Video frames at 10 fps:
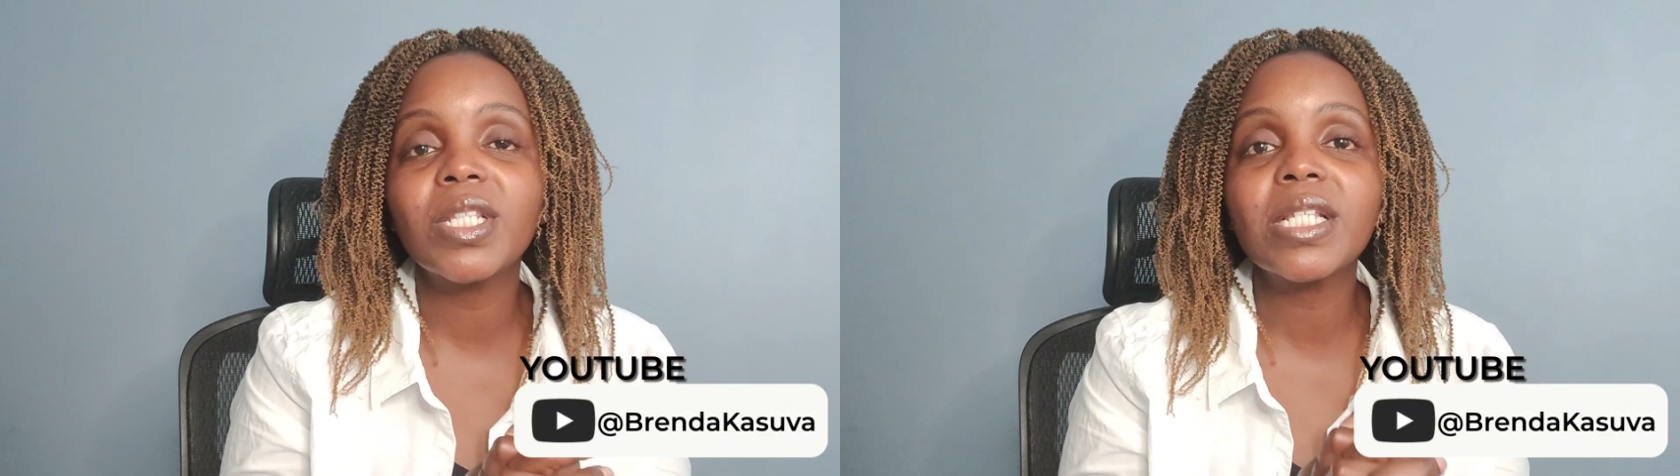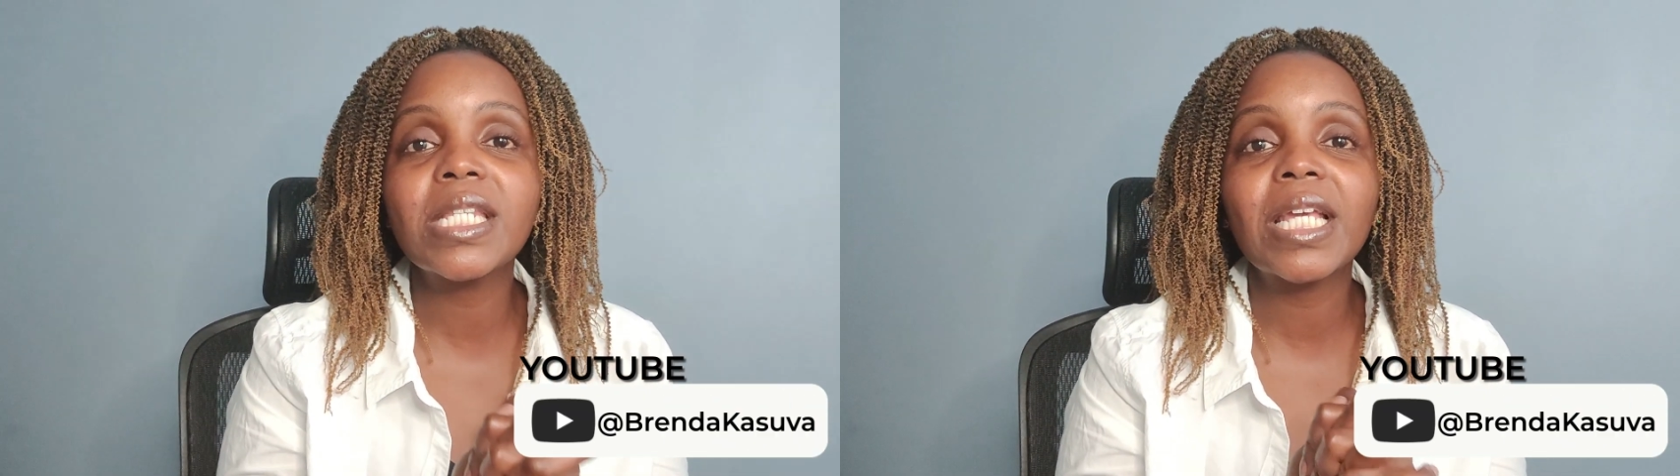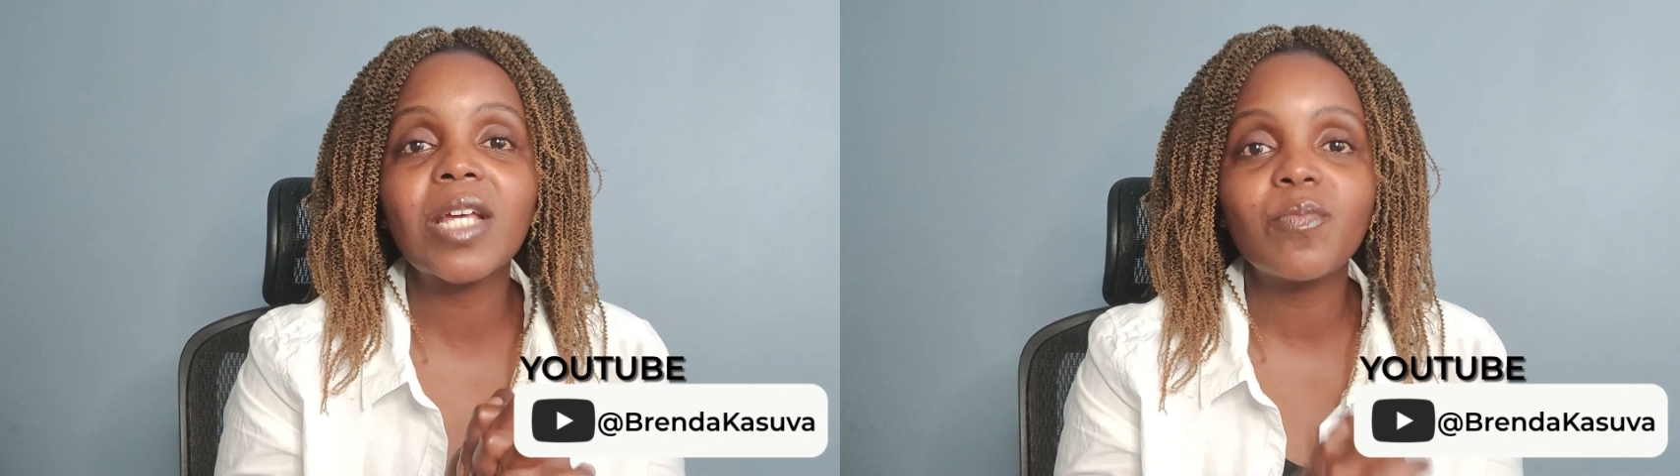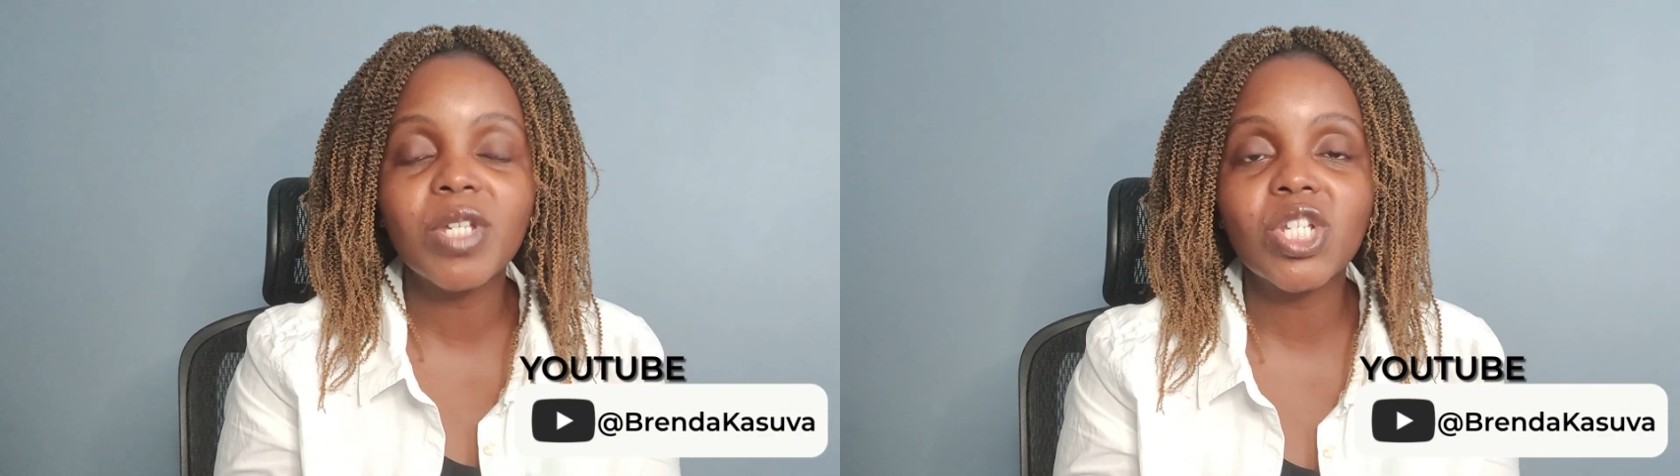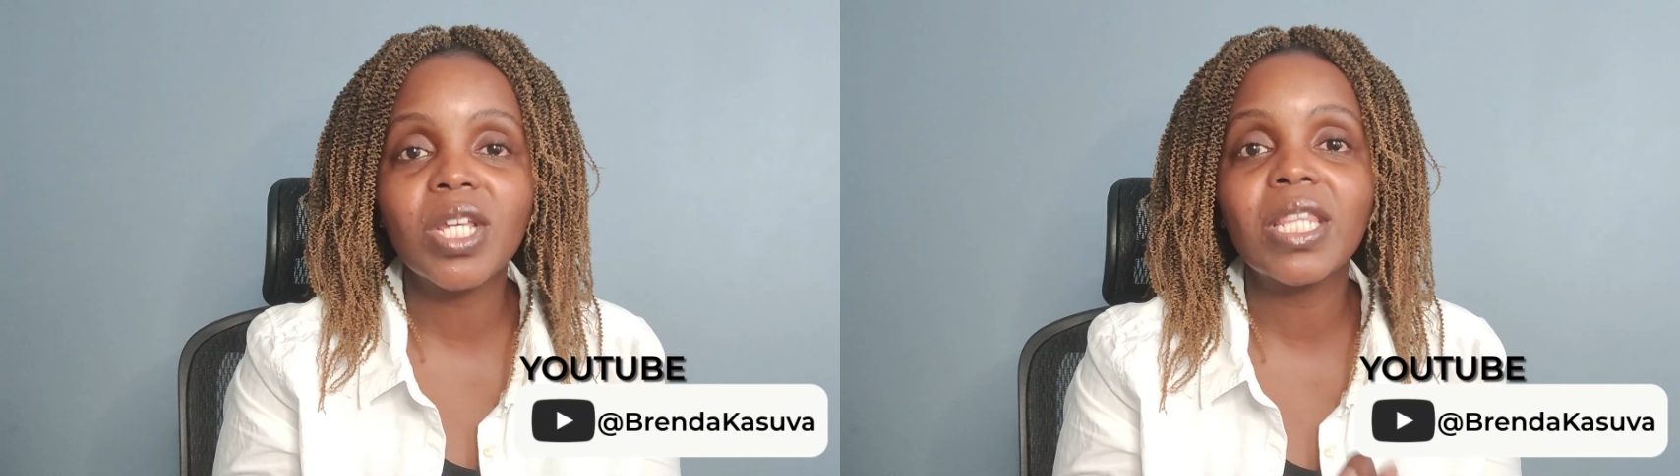Real Estate
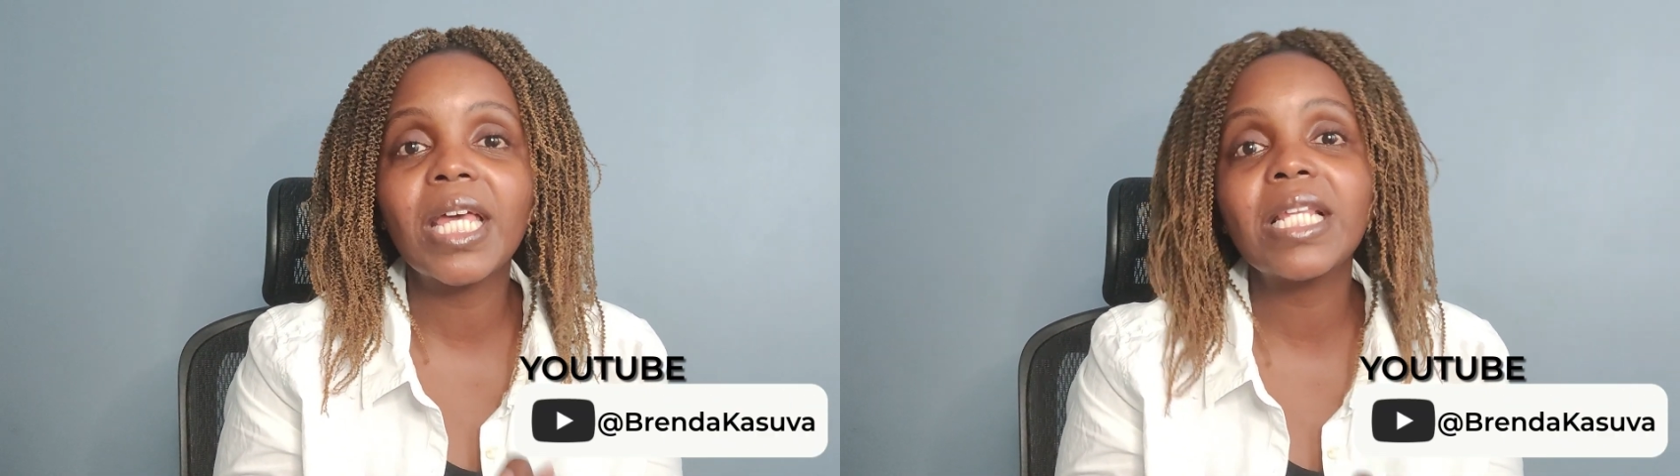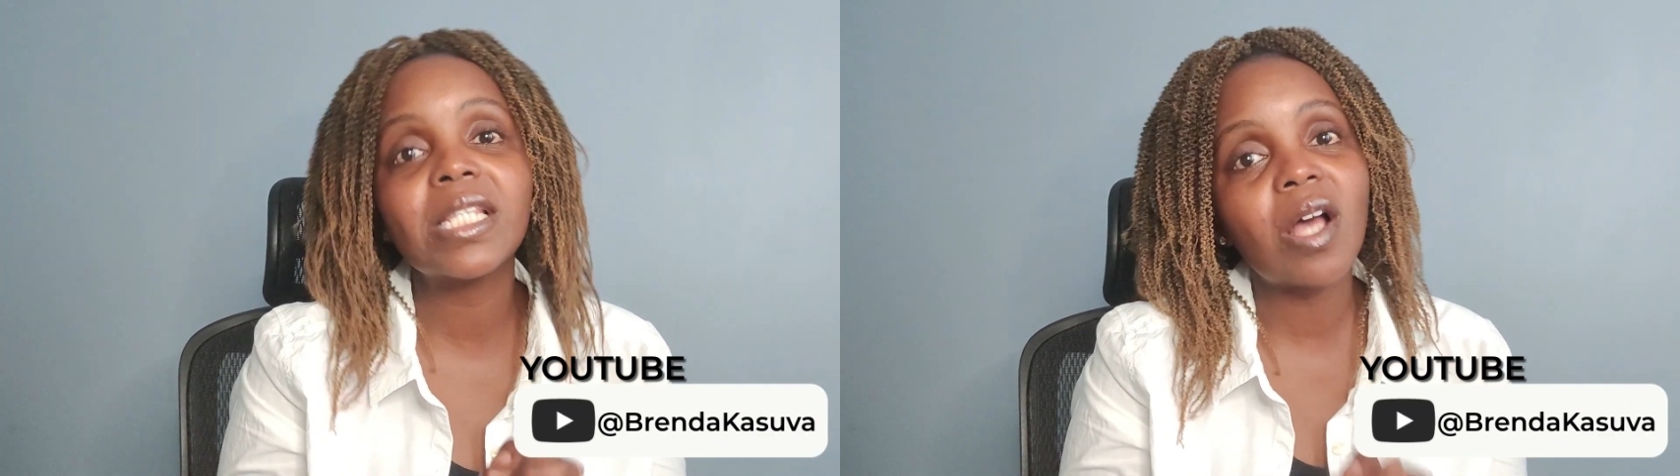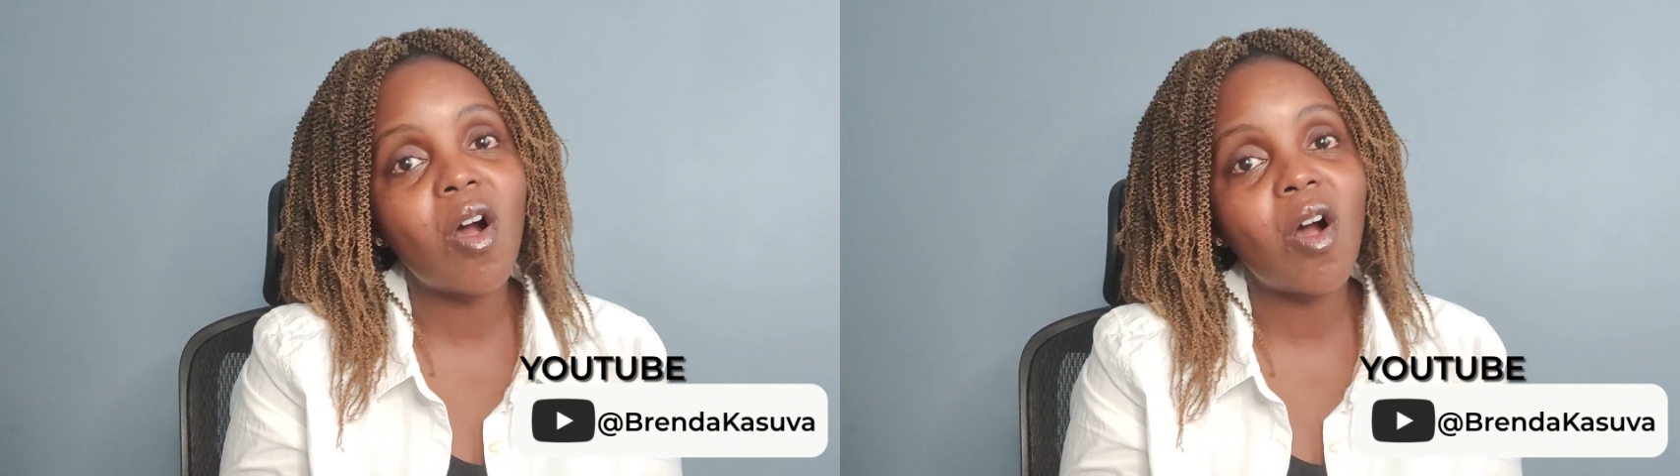Commission that is